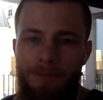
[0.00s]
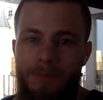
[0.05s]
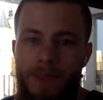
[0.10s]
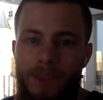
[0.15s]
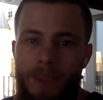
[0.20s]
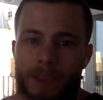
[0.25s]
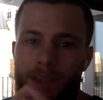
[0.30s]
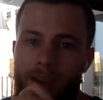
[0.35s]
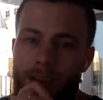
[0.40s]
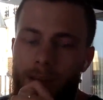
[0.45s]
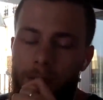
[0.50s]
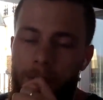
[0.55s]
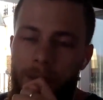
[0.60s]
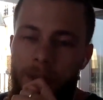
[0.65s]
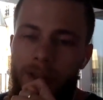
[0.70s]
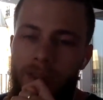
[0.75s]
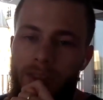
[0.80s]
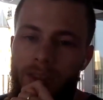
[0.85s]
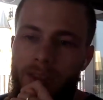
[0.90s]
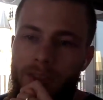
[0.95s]

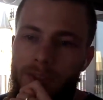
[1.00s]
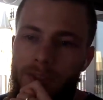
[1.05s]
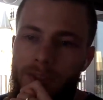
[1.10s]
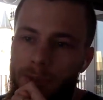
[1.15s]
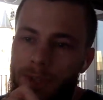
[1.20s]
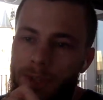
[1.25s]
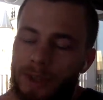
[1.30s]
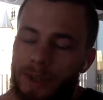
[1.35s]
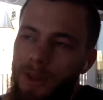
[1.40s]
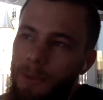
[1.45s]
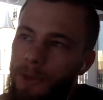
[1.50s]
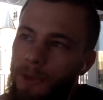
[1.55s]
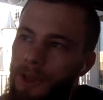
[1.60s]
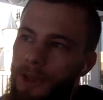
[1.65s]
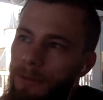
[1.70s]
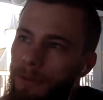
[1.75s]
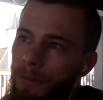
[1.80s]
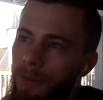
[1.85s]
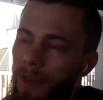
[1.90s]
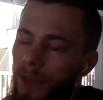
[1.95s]
I think it's a fair
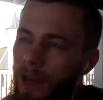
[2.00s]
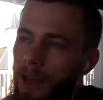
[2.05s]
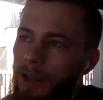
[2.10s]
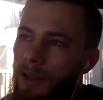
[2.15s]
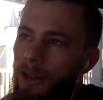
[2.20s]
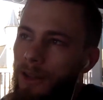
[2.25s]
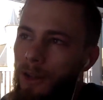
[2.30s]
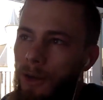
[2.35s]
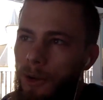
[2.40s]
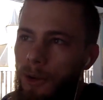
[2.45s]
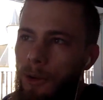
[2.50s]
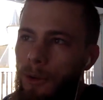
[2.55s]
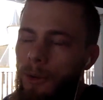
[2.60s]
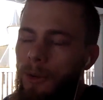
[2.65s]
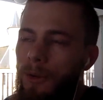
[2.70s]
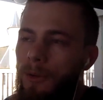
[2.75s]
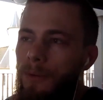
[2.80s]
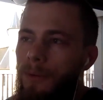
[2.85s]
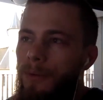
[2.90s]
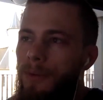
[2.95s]
summary. I don't
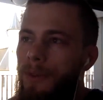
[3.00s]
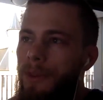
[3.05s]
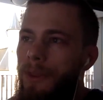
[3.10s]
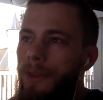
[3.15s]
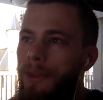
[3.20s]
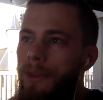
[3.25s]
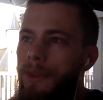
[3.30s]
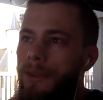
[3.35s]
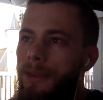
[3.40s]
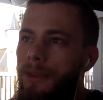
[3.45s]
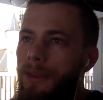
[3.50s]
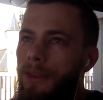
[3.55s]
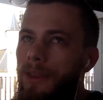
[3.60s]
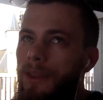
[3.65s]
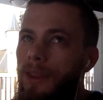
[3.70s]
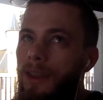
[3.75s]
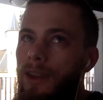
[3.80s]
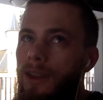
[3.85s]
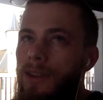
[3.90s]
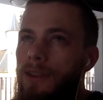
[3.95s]
know
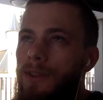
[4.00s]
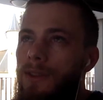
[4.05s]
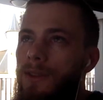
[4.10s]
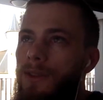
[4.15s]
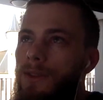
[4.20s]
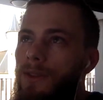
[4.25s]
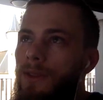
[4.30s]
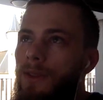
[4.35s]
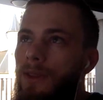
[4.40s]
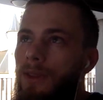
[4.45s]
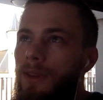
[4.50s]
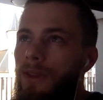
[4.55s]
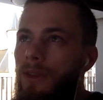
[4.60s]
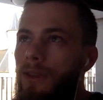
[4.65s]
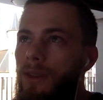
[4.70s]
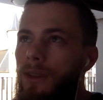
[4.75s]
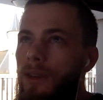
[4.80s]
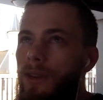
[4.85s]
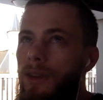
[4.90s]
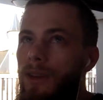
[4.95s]
that it's
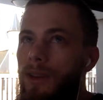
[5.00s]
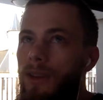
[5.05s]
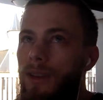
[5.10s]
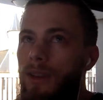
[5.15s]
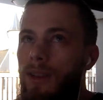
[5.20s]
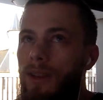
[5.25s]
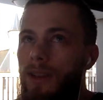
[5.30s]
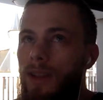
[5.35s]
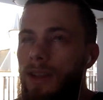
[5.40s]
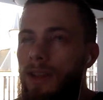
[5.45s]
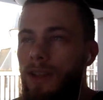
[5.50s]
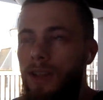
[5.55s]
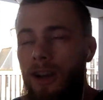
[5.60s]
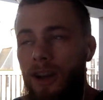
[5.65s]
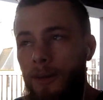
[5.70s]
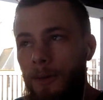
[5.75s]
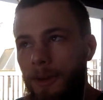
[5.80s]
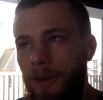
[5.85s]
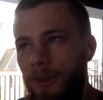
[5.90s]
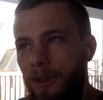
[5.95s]
that
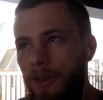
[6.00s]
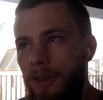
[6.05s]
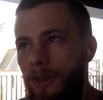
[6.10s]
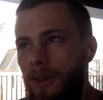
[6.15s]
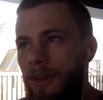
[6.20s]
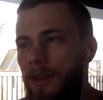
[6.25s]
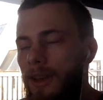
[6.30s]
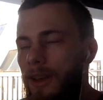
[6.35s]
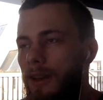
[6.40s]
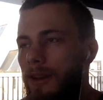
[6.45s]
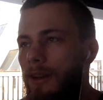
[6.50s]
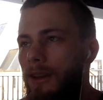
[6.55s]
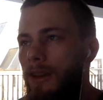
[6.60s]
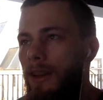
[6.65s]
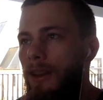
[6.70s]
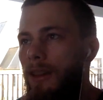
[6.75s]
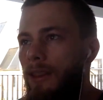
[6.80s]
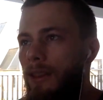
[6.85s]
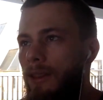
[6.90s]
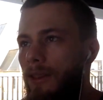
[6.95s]
common
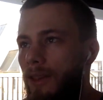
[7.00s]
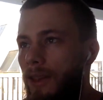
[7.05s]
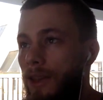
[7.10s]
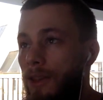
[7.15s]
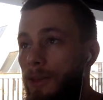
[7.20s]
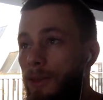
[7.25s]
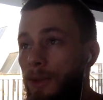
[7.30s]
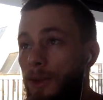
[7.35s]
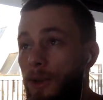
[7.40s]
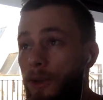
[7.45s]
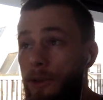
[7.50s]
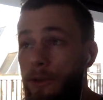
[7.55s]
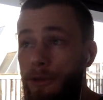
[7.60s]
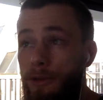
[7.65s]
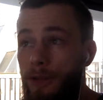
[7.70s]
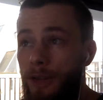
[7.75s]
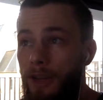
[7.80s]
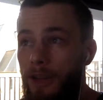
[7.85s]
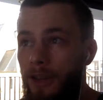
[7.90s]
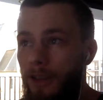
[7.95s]
that things will go
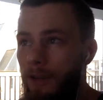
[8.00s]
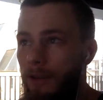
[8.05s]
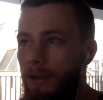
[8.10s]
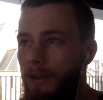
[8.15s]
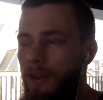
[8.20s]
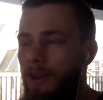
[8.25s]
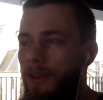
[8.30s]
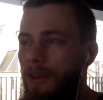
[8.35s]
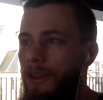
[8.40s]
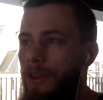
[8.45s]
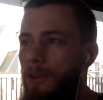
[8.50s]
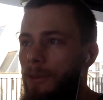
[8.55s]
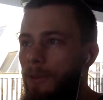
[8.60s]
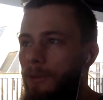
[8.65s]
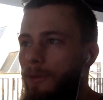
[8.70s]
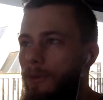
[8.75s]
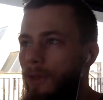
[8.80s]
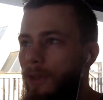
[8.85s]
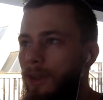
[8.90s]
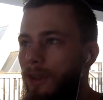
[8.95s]
awry, that things will
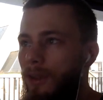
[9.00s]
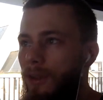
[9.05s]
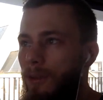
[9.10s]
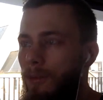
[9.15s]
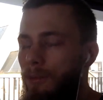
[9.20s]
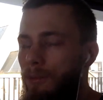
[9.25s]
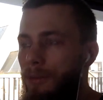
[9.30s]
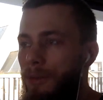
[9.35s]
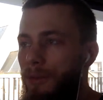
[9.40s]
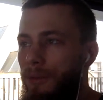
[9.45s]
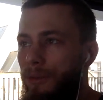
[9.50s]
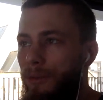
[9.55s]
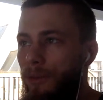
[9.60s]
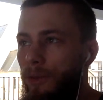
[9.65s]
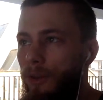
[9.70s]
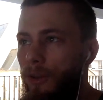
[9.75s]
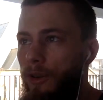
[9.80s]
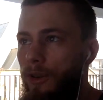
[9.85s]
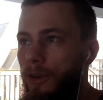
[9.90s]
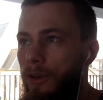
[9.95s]
fail
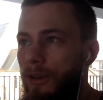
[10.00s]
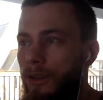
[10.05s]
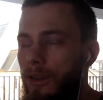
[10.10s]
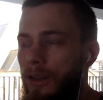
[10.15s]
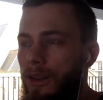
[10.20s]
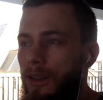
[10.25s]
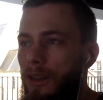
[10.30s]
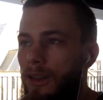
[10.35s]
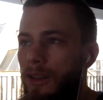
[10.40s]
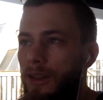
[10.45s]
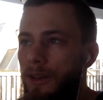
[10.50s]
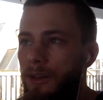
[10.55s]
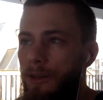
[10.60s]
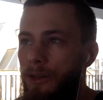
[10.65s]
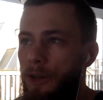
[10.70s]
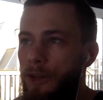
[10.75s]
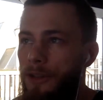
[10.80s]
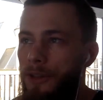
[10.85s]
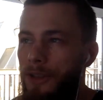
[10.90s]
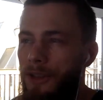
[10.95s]
before
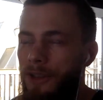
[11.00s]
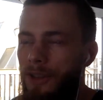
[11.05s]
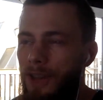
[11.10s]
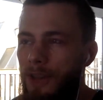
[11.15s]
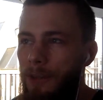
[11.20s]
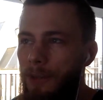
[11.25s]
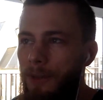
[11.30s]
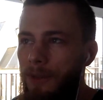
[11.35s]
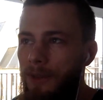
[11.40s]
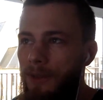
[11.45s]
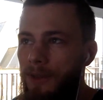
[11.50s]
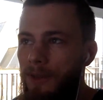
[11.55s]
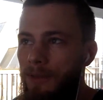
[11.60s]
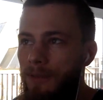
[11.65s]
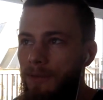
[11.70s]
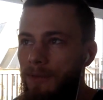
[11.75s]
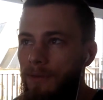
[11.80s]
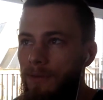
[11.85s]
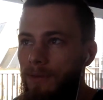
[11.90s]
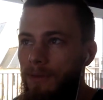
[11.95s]
writing has happened.
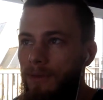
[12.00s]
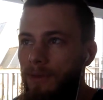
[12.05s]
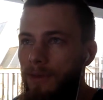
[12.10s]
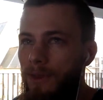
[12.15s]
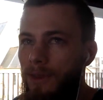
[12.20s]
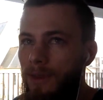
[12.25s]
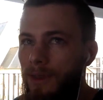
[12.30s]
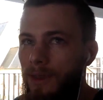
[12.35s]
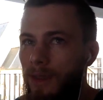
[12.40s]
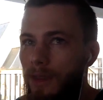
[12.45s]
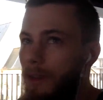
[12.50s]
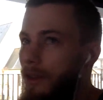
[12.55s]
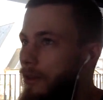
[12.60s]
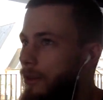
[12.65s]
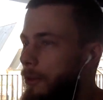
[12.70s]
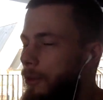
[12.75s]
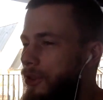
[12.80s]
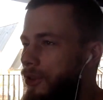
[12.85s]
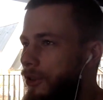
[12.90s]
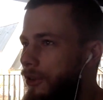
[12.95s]
Like
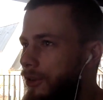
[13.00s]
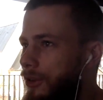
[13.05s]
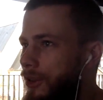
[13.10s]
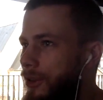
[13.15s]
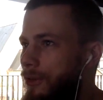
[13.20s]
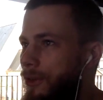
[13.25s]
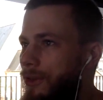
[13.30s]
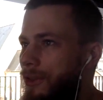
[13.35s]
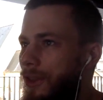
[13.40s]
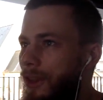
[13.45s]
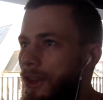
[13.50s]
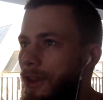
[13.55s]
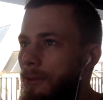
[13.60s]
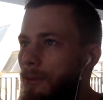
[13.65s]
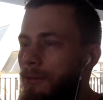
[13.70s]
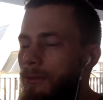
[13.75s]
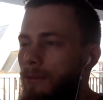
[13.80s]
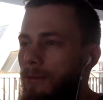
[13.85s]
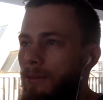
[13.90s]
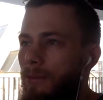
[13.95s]
the majority of the
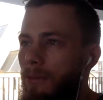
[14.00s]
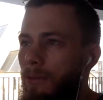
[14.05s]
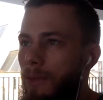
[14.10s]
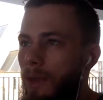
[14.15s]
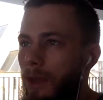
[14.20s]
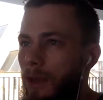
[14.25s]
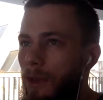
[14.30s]
time, like